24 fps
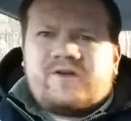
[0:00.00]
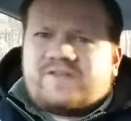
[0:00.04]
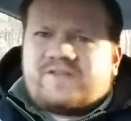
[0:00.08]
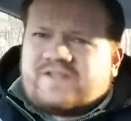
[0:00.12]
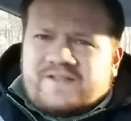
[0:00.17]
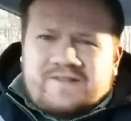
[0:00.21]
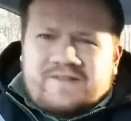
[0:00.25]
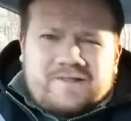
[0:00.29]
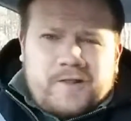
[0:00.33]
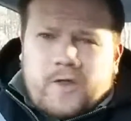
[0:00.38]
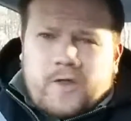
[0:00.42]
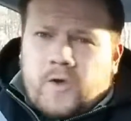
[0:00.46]
part
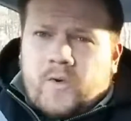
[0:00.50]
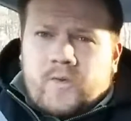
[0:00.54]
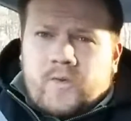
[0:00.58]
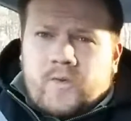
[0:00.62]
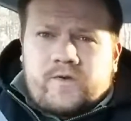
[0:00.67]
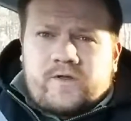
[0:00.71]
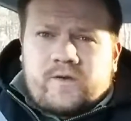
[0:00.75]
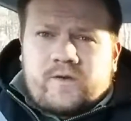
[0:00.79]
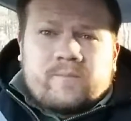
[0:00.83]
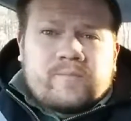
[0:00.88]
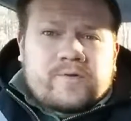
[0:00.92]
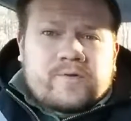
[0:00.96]
didn't
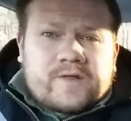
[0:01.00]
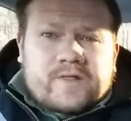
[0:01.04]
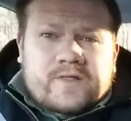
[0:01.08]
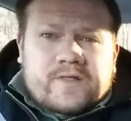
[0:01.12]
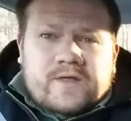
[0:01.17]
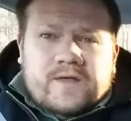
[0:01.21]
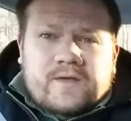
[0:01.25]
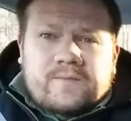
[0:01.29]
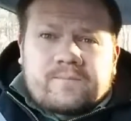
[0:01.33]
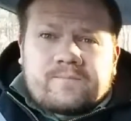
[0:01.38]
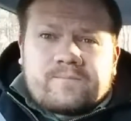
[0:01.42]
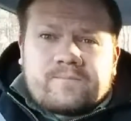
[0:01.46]
load
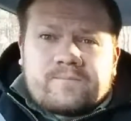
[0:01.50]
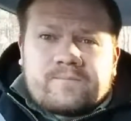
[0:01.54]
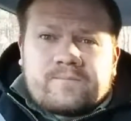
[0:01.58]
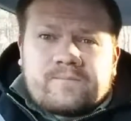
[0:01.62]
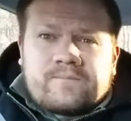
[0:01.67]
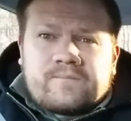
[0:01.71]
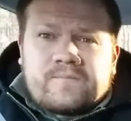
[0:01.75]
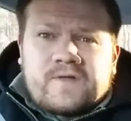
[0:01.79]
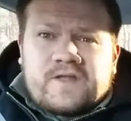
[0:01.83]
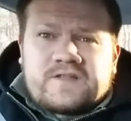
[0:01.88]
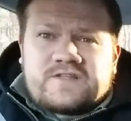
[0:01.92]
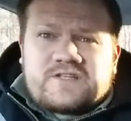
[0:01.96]
completely.
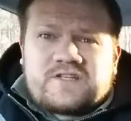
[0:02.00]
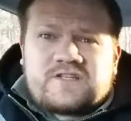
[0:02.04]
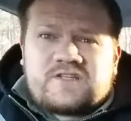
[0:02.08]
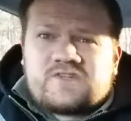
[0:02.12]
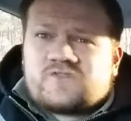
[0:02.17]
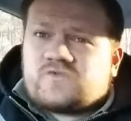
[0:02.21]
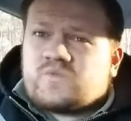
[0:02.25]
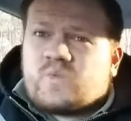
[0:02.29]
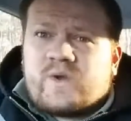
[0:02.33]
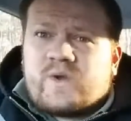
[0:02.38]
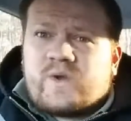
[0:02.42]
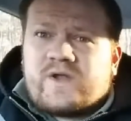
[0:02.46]
It did
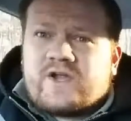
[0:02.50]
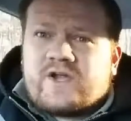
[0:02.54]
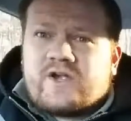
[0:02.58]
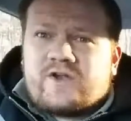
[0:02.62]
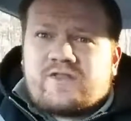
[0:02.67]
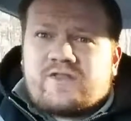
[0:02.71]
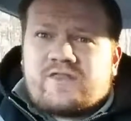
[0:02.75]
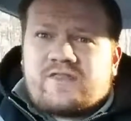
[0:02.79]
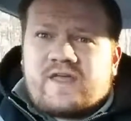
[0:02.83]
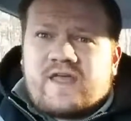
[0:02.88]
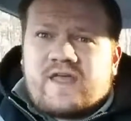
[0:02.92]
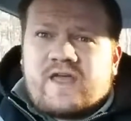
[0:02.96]
this
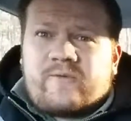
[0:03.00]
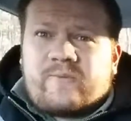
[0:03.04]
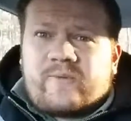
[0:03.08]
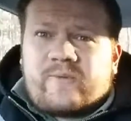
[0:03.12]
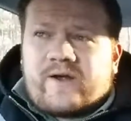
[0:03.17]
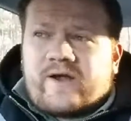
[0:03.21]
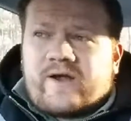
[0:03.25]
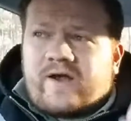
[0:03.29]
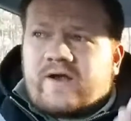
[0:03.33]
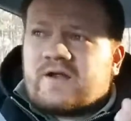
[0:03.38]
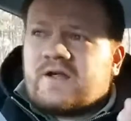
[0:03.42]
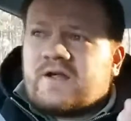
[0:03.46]
weird thing
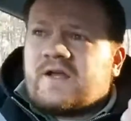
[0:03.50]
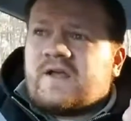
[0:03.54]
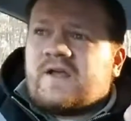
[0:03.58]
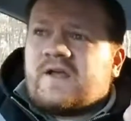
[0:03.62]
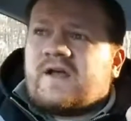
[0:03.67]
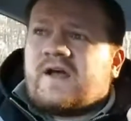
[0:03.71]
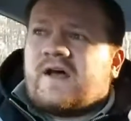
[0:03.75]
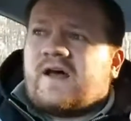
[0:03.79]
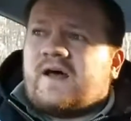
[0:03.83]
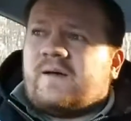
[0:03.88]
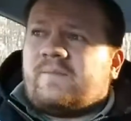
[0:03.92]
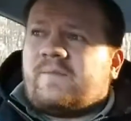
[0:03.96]
where
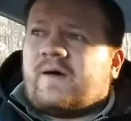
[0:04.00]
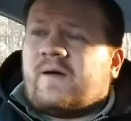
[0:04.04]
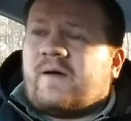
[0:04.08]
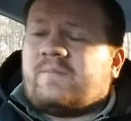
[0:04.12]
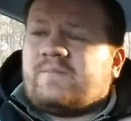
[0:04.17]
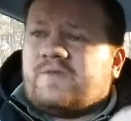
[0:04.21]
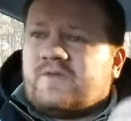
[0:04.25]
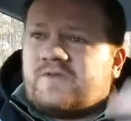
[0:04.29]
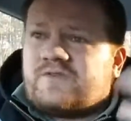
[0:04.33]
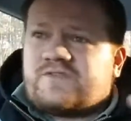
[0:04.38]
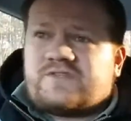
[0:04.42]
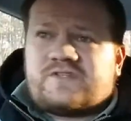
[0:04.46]

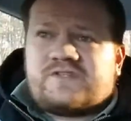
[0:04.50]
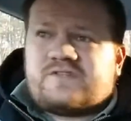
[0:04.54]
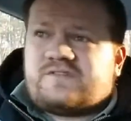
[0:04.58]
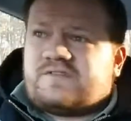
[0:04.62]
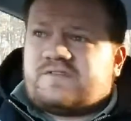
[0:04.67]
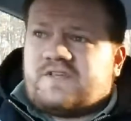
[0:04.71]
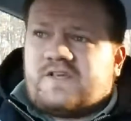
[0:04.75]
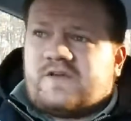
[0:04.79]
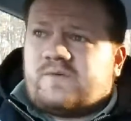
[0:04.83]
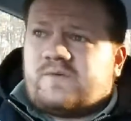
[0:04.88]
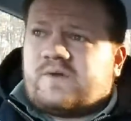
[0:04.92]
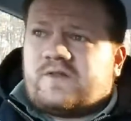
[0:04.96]
I'm used to
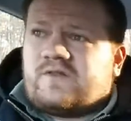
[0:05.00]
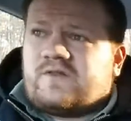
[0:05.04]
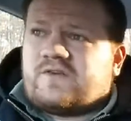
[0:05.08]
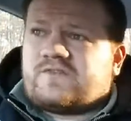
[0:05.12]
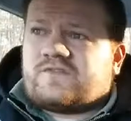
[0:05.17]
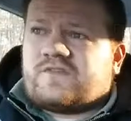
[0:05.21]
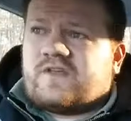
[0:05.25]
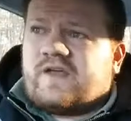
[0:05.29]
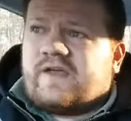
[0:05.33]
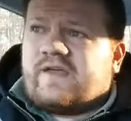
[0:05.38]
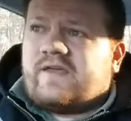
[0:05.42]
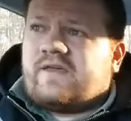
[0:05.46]
seeing what it
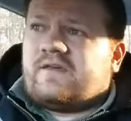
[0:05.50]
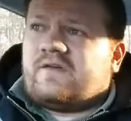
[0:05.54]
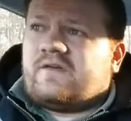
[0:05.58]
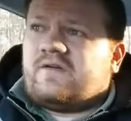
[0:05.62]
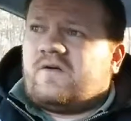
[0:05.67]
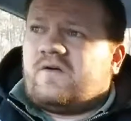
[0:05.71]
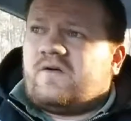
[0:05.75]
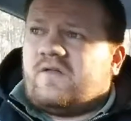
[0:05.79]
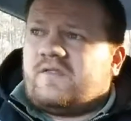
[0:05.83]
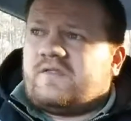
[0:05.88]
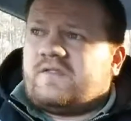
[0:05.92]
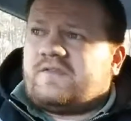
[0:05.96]
looks
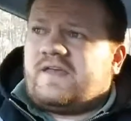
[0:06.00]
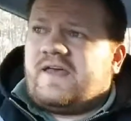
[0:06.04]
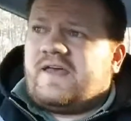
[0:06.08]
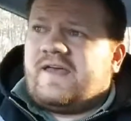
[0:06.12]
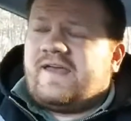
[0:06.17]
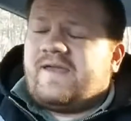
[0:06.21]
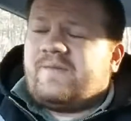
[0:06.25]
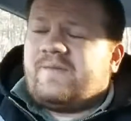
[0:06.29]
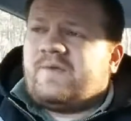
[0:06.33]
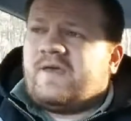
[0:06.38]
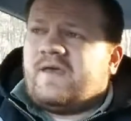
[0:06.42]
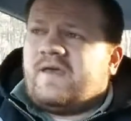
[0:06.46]
like all the
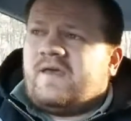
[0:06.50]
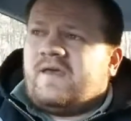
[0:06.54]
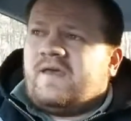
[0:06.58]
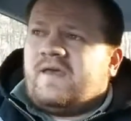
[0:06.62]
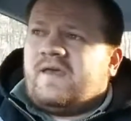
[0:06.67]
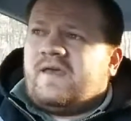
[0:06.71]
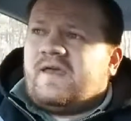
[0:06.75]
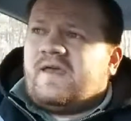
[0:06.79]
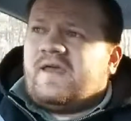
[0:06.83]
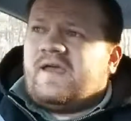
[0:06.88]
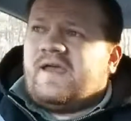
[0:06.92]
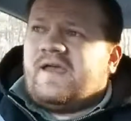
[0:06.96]
time,
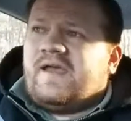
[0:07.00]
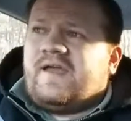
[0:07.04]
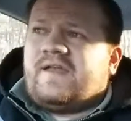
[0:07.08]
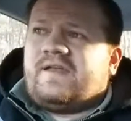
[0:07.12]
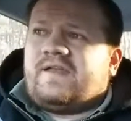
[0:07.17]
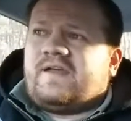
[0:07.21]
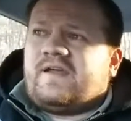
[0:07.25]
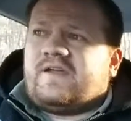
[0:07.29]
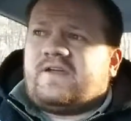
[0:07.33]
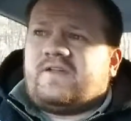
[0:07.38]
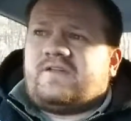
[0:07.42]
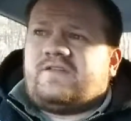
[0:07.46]

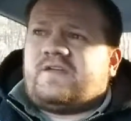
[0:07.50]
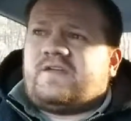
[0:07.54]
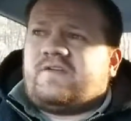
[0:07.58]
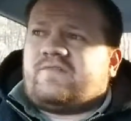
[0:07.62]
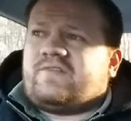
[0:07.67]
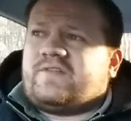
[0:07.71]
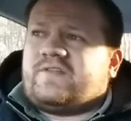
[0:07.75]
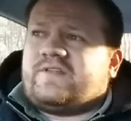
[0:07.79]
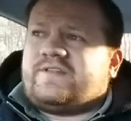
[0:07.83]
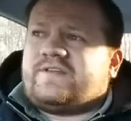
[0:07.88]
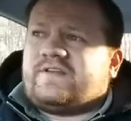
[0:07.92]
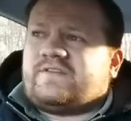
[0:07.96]
and I could
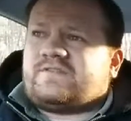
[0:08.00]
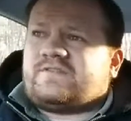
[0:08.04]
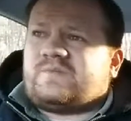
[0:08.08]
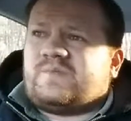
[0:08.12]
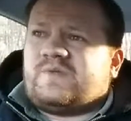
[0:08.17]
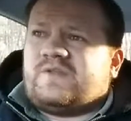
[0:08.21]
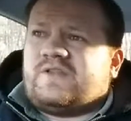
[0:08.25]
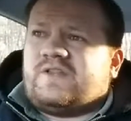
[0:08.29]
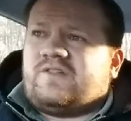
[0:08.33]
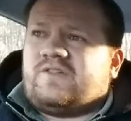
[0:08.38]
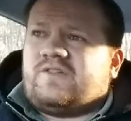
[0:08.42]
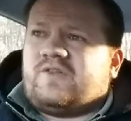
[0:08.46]
definitely tell
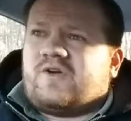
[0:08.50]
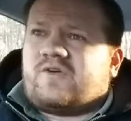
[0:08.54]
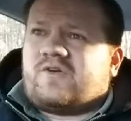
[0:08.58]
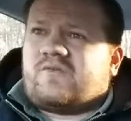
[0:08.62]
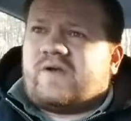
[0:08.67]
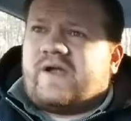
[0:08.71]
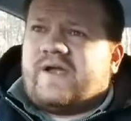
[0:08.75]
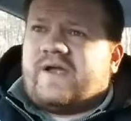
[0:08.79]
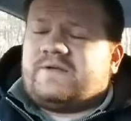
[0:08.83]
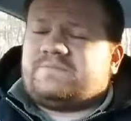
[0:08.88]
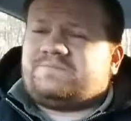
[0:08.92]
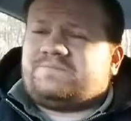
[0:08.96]
something didn't
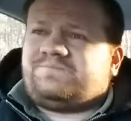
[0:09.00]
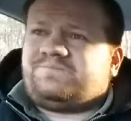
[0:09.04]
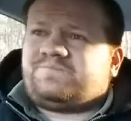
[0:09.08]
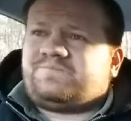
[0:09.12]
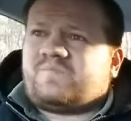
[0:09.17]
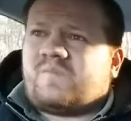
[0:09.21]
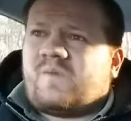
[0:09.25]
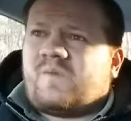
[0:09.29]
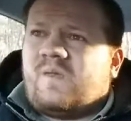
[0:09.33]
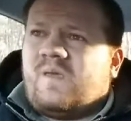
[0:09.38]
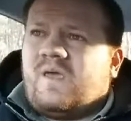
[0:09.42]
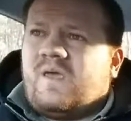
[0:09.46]
look right,
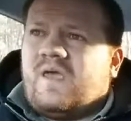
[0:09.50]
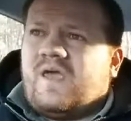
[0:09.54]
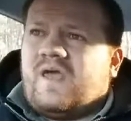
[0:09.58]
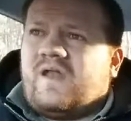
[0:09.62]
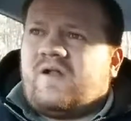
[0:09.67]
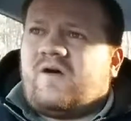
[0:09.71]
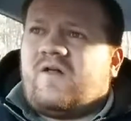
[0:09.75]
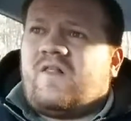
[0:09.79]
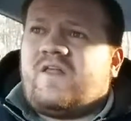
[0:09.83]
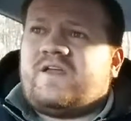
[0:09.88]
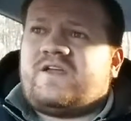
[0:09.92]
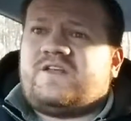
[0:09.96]

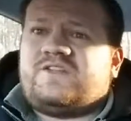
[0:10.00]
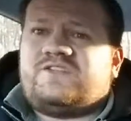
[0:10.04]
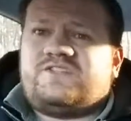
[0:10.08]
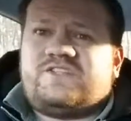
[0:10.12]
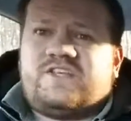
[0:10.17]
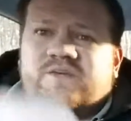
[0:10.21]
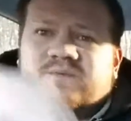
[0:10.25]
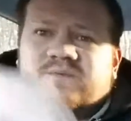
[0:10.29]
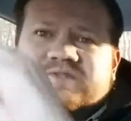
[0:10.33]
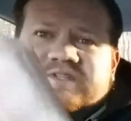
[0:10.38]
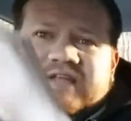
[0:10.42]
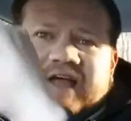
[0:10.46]
and all I could
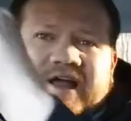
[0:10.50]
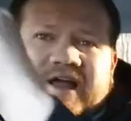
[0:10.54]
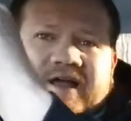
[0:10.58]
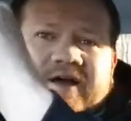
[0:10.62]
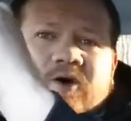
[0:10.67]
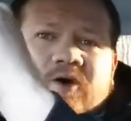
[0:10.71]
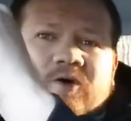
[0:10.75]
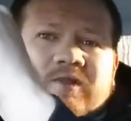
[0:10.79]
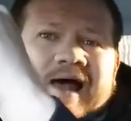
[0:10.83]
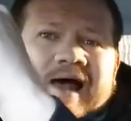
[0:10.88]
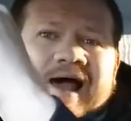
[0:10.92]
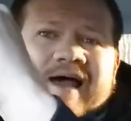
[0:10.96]
see was that
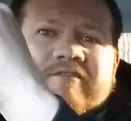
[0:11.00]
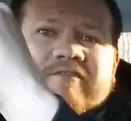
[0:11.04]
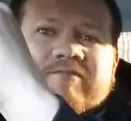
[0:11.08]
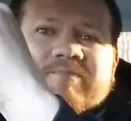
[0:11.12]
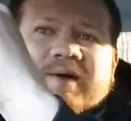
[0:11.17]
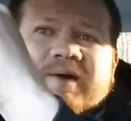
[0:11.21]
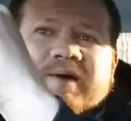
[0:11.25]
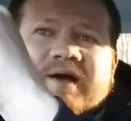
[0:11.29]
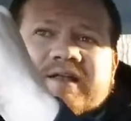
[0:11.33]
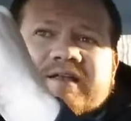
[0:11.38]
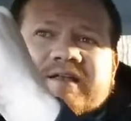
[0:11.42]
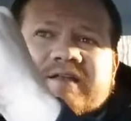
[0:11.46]
go
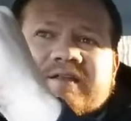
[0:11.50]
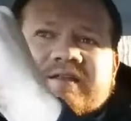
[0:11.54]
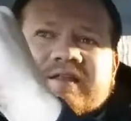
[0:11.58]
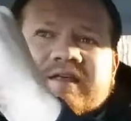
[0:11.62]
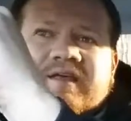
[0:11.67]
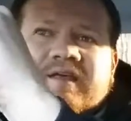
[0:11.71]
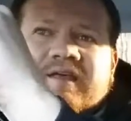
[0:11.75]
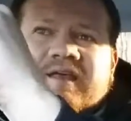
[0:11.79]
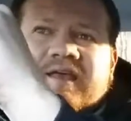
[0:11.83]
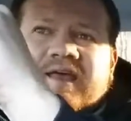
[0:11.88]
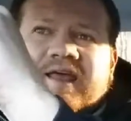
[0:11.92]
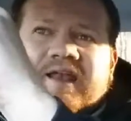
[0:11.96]
live button,
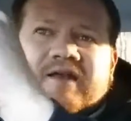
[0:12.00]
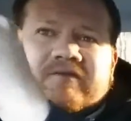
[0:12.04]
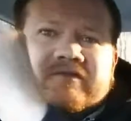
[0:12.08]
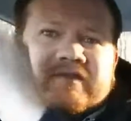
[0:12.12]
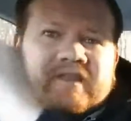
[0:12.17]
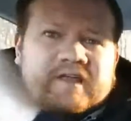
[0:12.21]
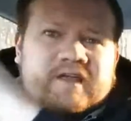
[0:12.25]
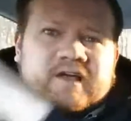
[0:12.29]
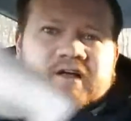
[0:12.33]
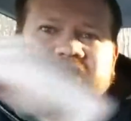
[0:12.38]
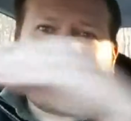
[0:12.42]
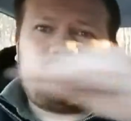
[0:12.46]
and
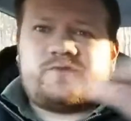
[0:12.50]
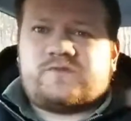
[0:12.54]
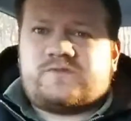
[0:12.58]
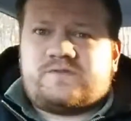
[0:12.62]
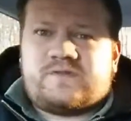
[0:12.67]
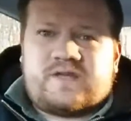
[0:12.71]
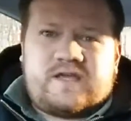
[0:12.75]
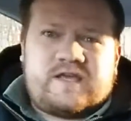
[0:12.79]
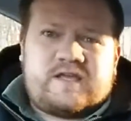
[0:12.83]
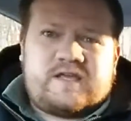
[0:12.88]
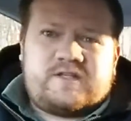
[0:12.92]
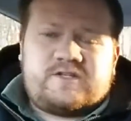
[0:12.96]
everything else
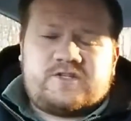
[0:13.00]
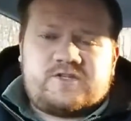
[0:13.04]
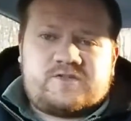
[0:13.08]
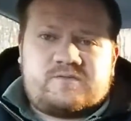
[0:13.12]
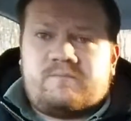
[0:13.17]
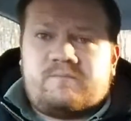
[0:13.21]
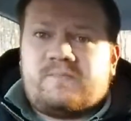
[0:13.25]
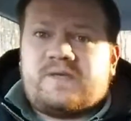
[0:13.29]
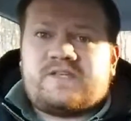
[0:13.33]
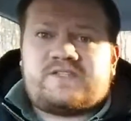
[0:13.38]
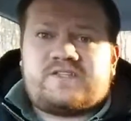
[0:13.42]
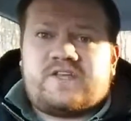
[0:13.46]
was like
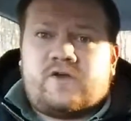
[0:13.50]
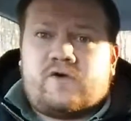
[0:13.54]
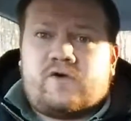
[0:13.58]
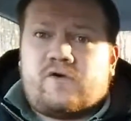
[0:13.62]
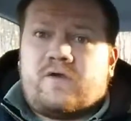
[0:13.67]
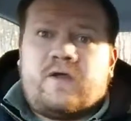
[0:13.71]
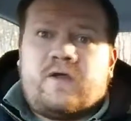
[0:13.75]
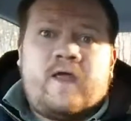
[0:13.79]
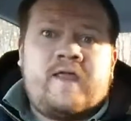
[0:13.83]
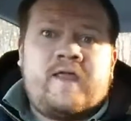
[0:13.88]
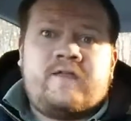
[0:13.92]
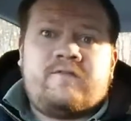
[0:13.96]
just missing
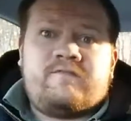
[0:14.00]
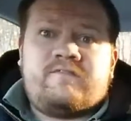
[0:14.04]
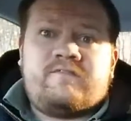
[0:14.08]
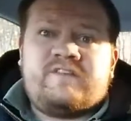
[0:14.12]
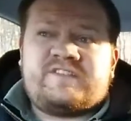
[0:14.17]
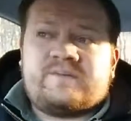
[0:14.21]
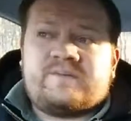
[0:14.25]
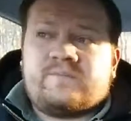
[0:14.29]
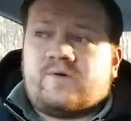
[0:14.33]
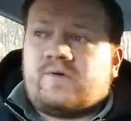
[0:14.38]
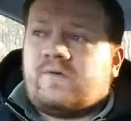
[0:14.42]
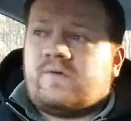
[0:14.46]
or
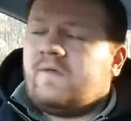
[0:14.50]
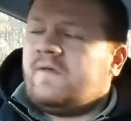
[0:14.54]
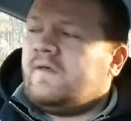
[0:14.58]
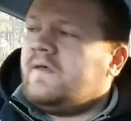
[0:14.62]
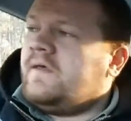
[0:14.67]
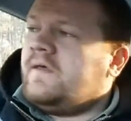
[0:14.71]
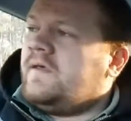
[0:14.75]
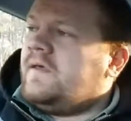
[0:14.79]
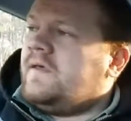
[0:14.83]
invisible.